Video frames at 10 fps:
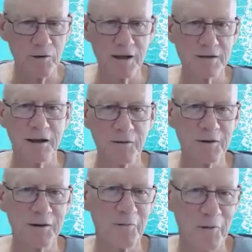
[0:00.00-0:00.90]
let's say, with
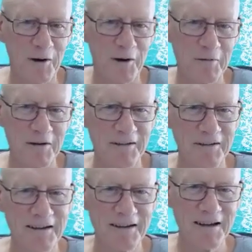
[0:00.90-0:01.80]
the environment
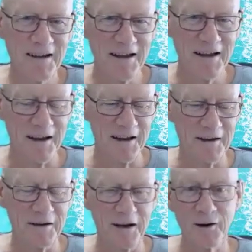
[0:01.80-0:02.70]

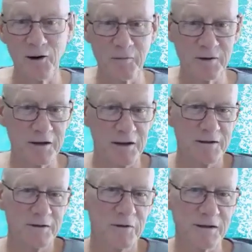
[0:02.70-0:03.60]
and climate
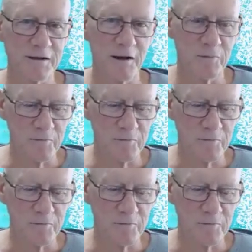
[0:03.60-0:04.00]
change, for example.